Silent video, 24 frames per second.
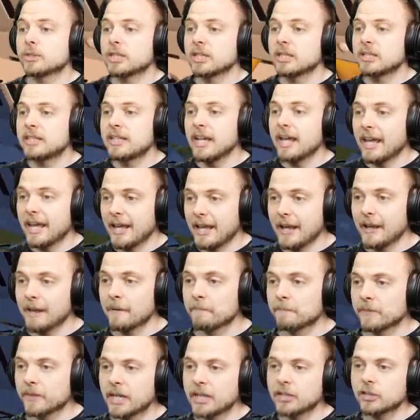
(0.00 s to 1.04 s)

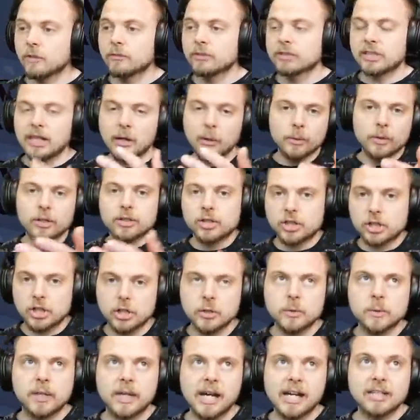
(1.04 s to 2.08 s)
today is obviously I wanted to show
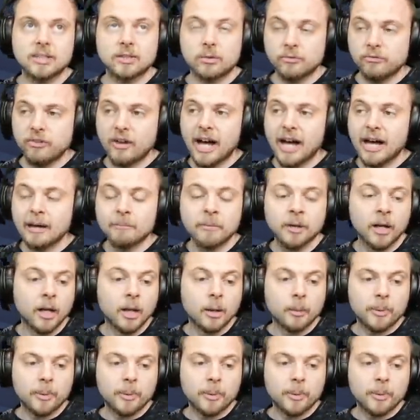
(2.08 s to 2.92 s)
you guys the farm